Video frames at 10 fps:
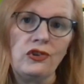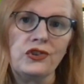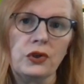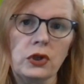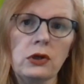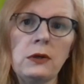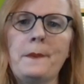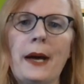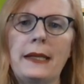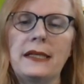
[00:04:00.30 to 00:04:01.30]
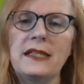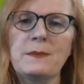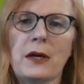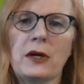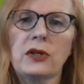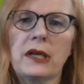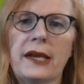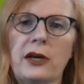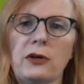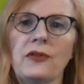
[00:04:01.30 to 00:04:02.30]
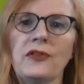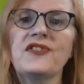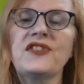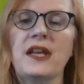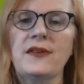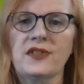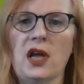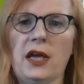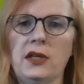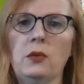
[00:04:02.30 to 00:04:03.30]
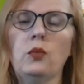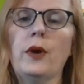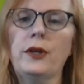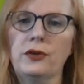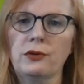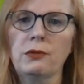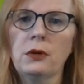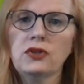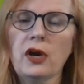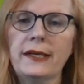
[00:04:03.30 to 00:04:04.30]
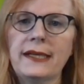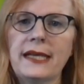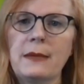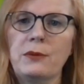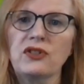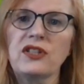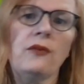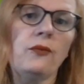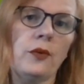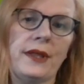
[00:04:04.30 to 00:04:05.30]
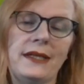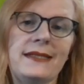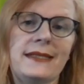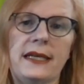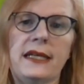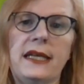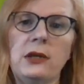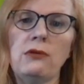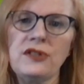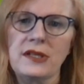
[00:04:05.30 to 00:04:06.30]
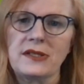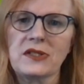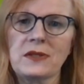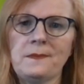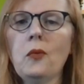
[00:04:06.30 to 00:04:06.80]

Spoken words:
sugar, but it's better to err on the safe side when you're trying to keep yourself within a state of ketosis.